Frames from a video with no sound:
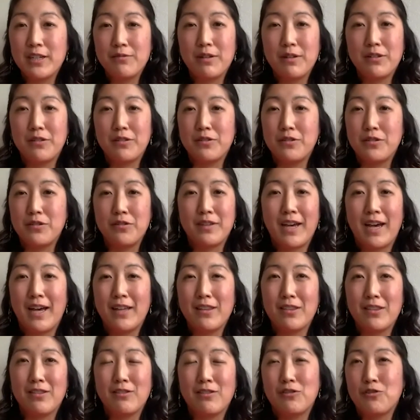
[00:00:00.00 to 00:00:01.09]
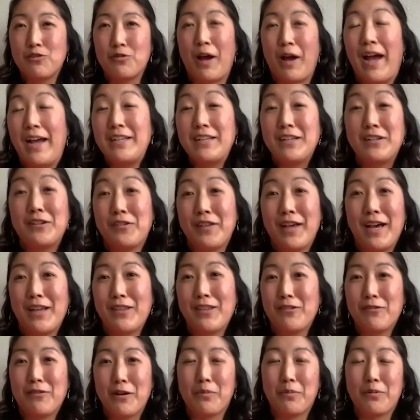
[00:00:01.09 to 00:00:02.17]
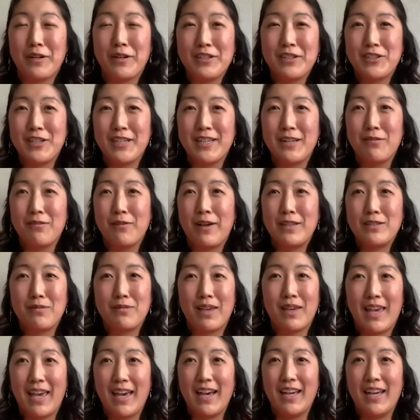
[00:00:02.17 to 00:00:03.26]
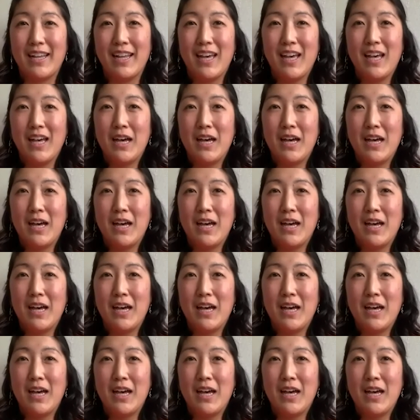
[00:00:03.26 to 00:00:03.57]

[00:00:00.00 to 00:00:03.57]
We do that, try to do that through our preaching in ways we can,